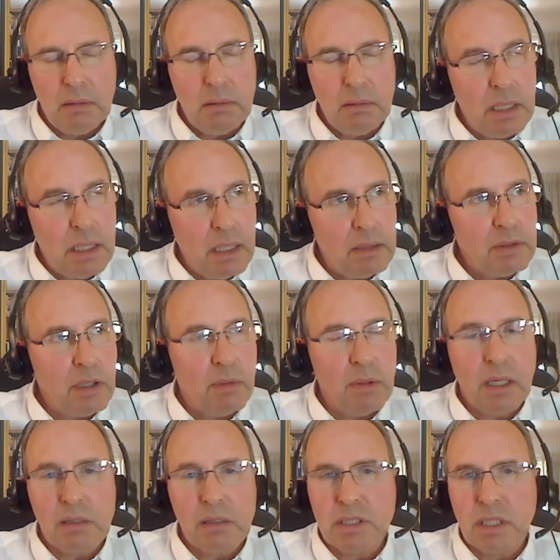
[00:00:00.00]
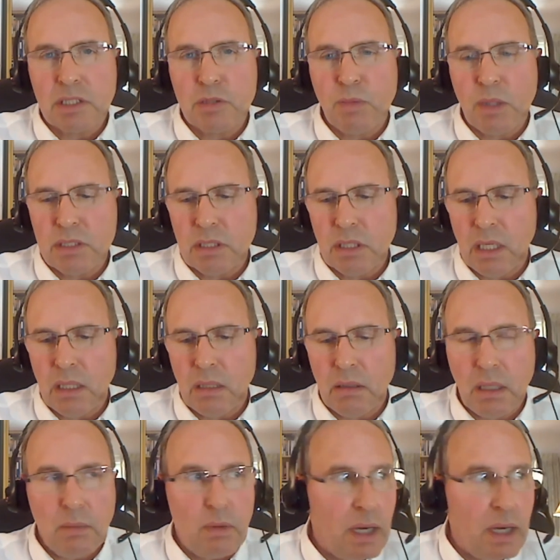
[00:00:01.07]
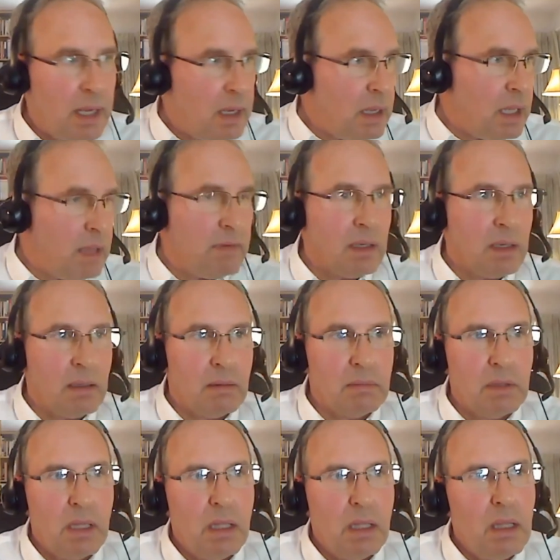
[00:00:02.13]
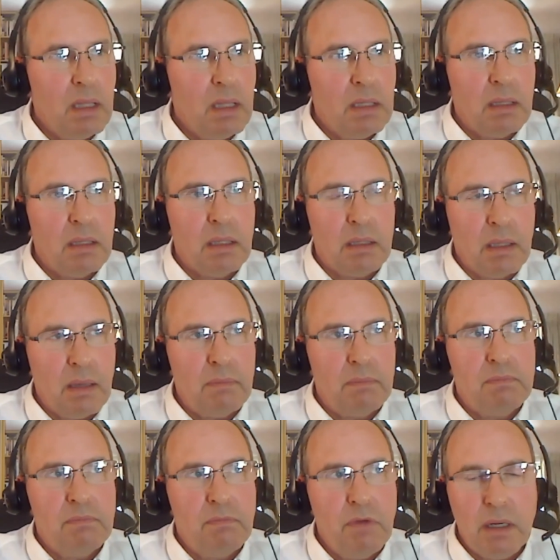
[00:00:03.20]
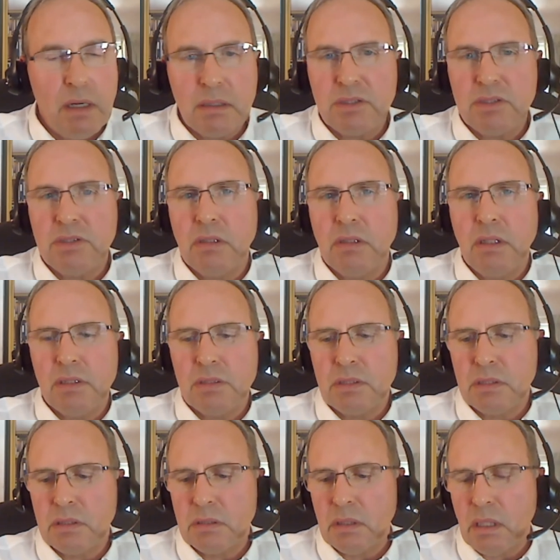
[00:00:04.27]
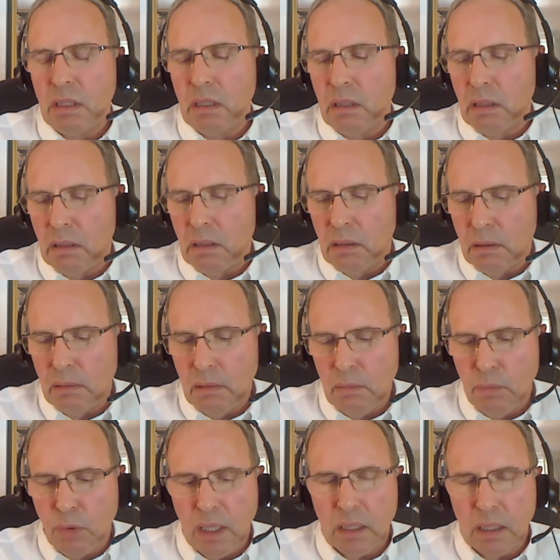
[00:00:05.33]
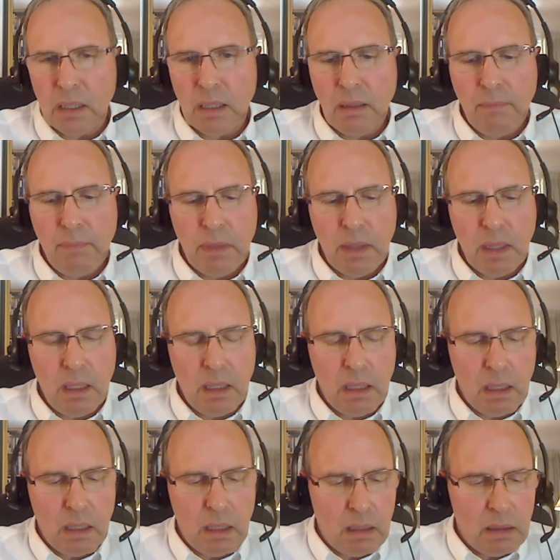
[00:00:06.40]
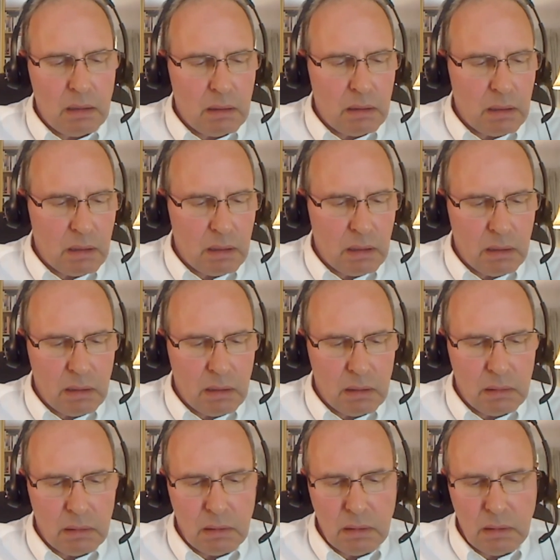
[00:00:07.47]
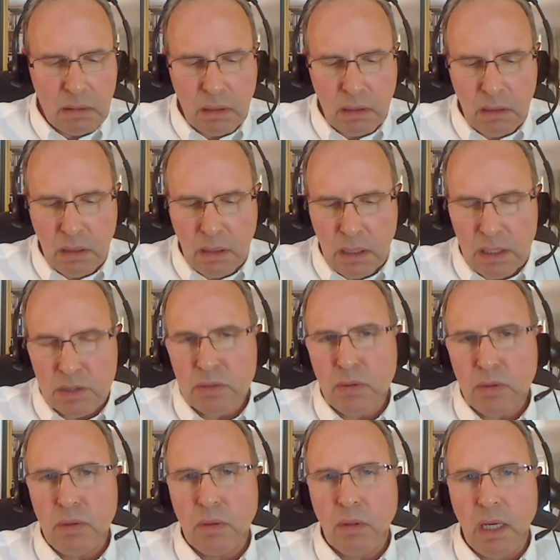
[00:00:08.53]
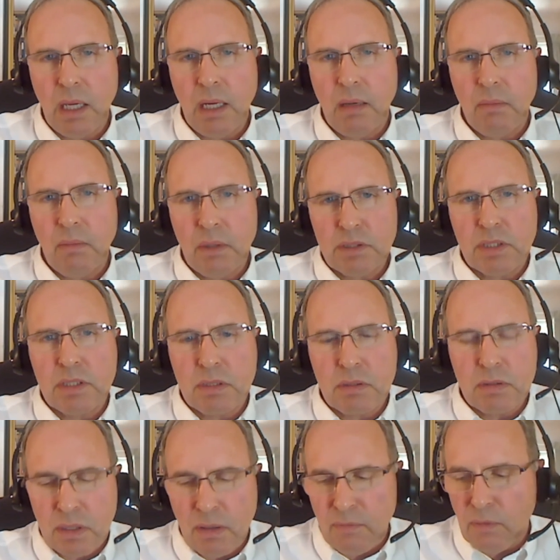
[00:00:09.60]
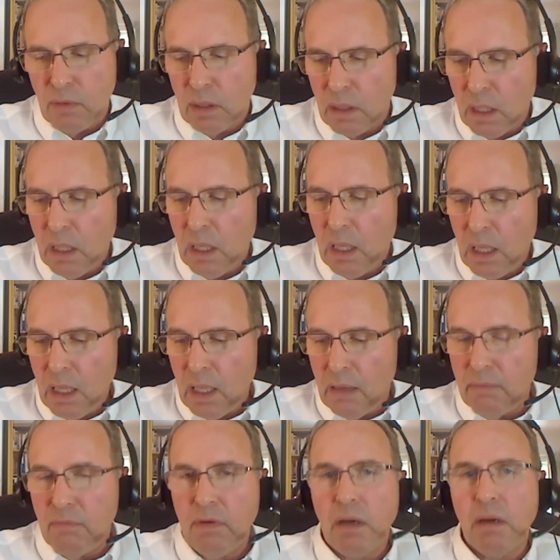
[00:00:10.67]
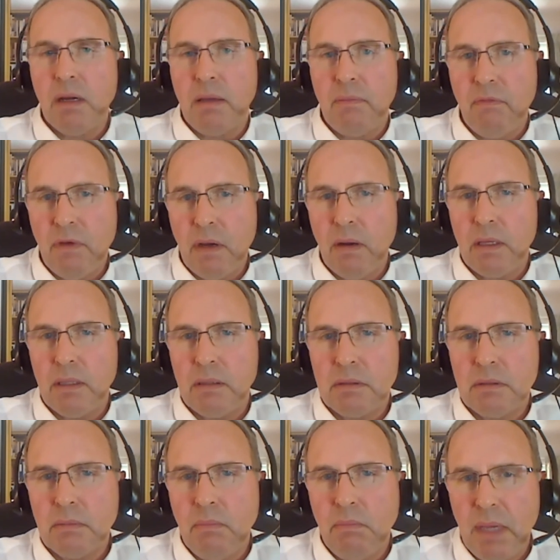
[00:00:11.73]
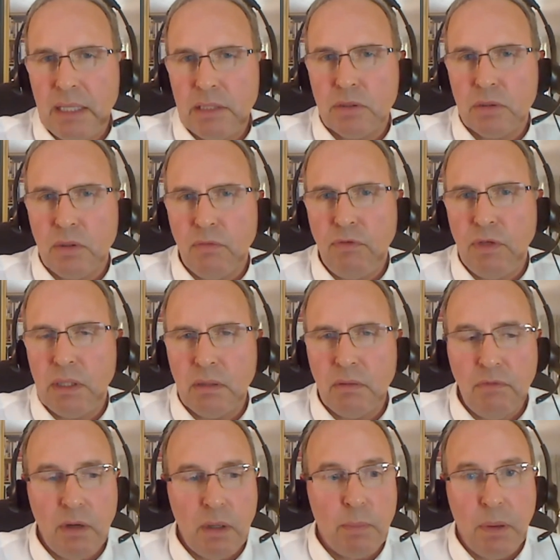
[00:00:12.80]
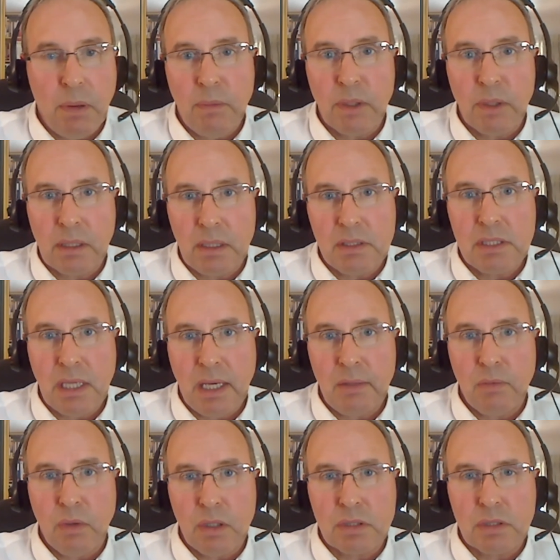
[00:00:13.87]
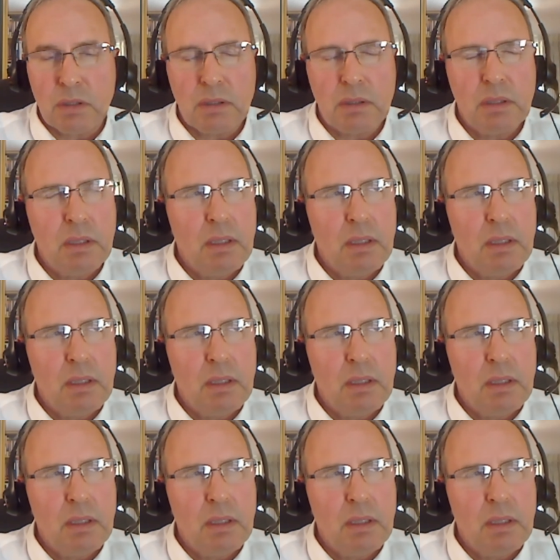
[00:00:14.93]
Well, here we are six months later, and we're now having a, a, a very serious uh, break in uh, eastern Ukraine, and Russians are suffering a very, very major defeat and very public inside Russia.